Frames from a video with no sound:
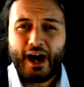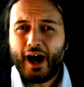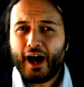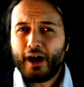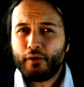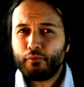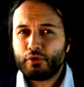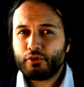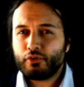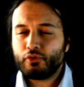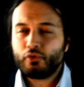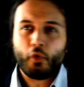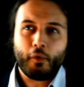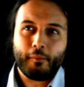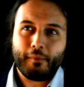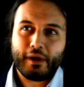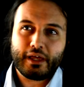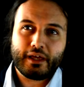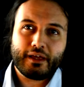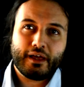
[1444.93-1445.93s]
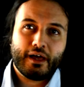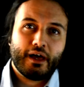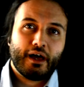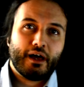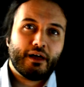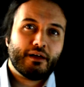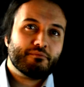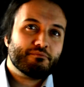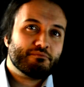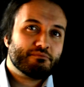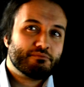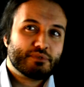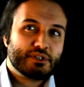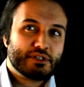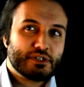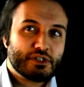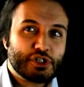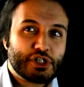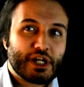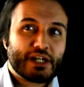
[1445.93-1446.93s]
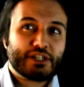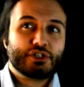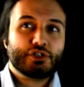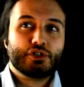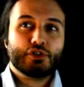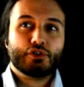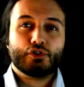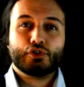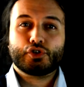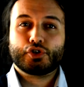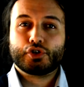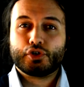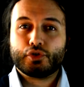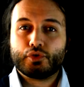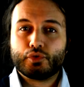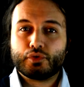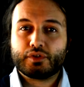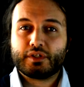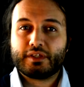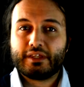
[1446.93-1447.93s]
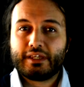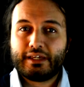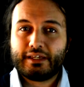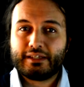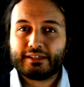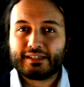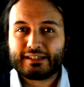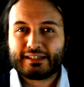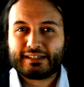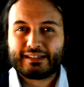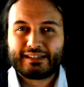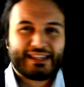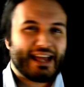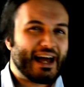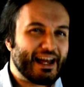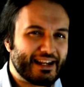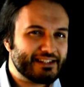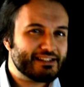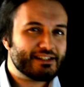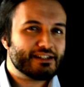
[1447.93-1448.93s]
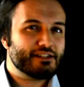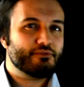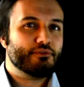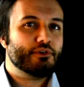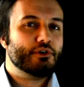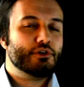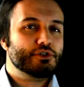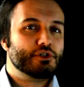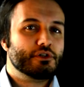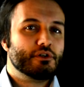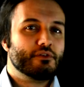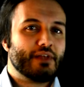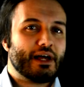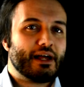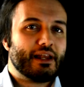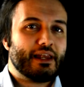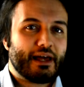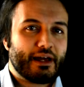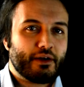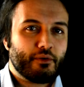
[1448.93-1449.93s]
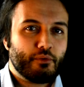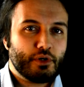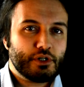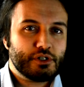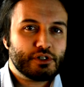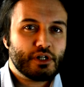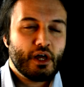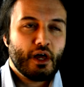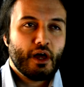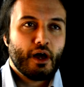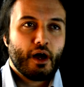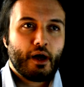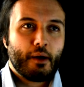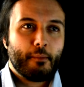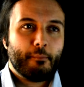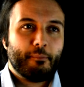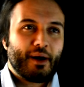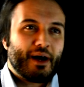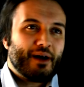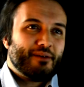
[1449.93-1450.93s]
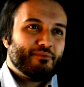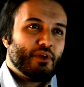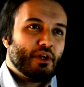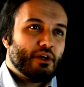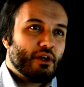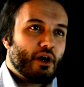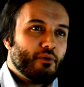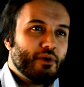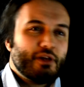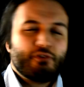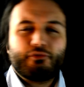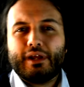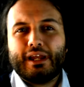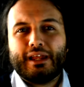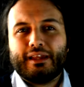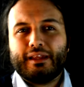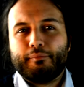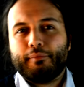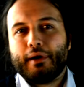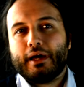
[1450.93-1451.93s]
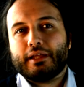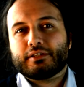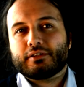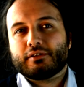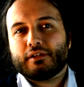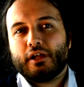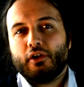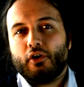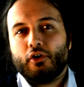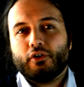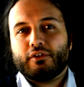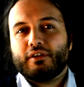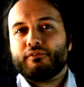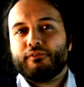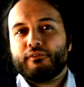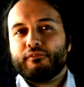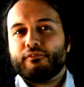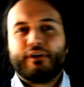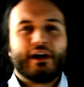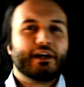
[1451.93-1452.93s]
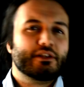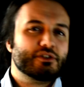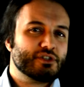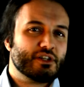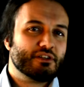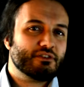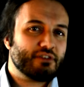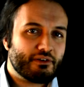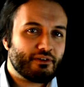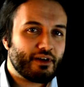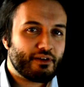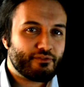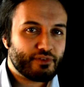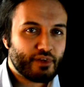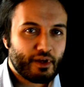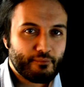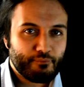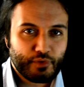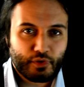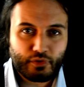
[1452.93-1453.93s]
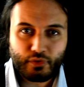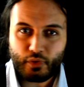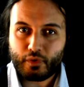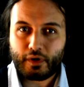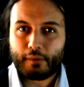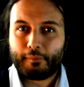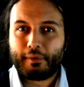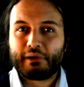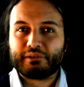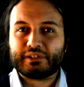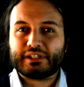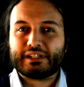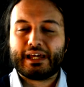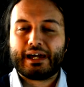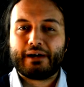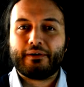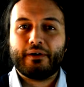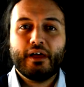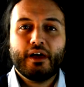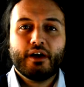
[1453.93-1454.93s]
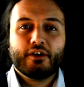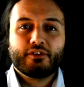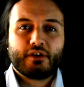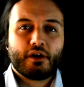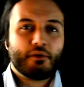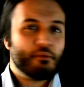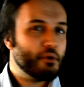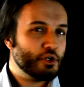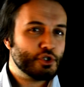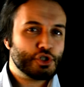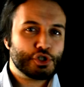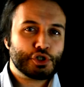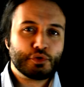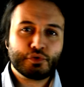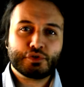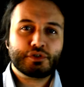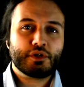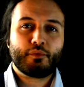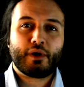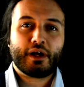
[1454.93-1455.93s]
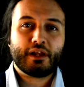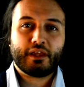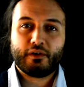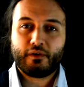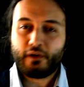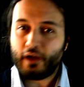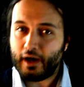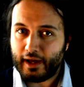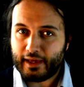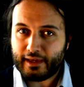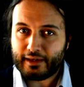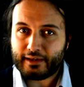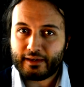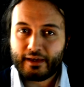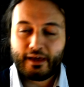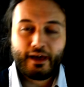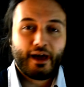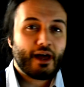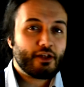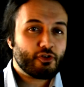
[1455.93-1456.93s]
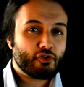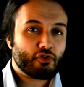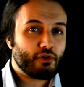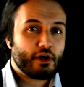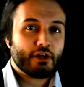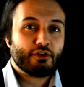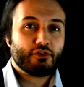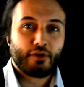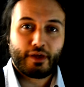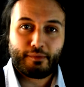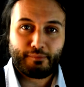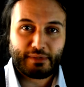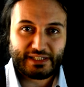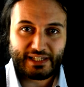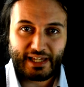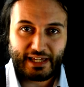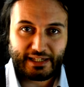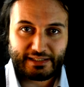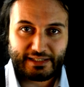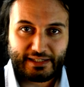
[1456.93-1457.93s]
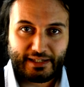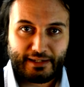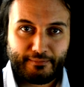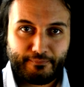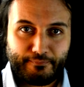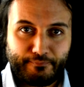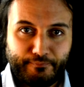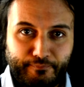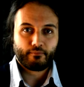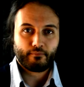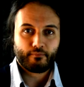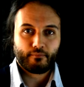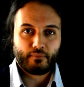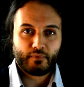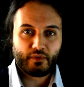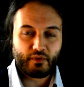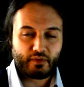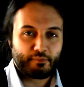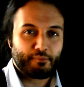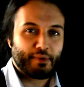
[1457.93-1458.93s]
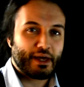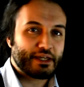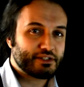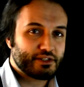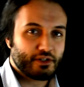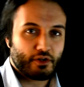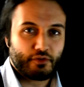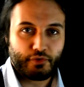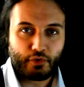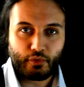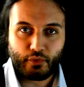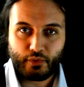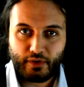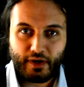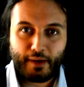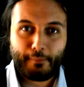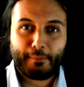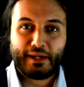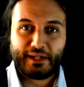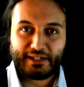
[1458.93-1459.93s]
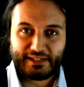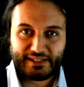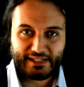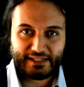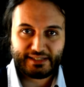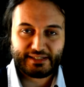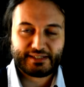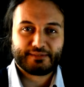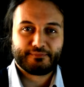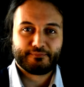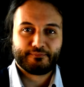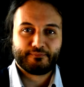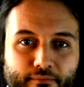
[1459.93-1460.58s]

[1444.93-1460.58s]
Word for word: I would normally uh, suggest you to choose these standard version of that language, uh, but you know, it really depends on a lot of different factors. I don't have time to talk about it now, so choose the one you like and try to imitate it to the best of your abilities.